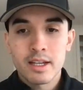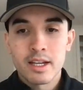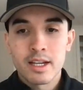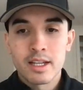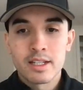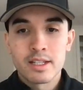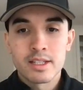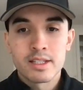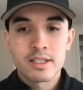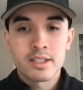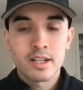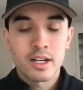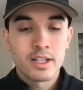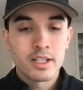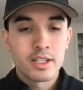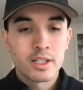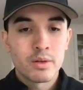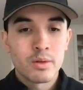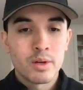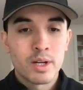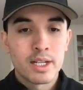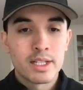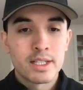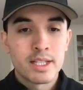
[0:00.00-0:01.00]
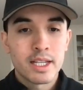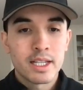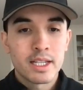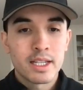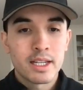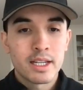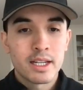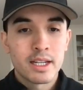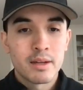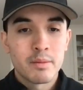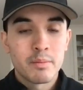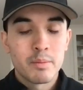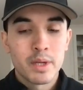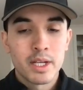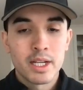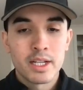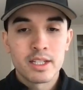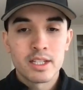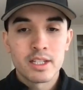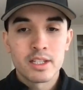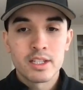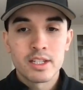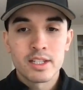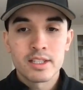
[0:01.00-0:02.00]
Uh, to start, do you want to take a
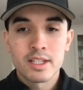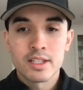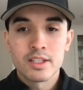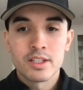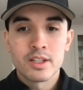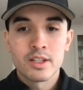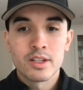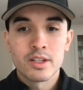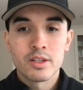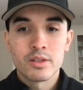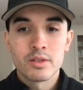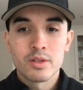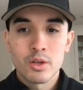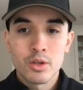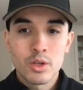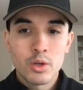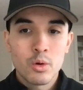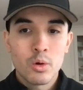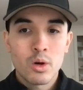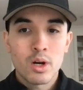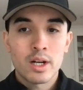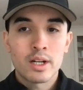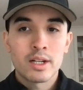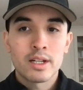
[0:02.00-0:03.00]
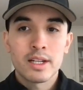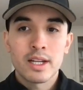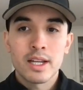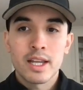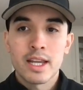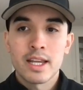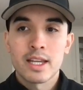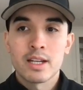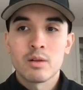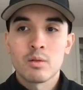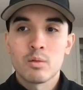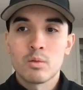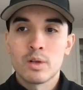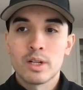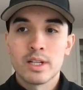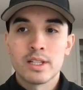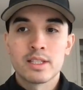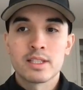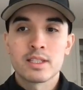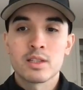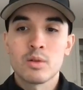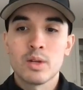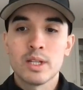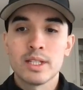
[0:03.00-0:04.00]
minute to just introduce who you are and what
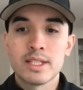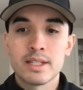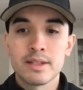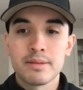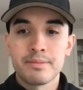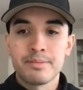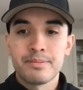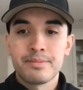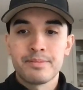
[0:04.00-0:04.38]
is Squint?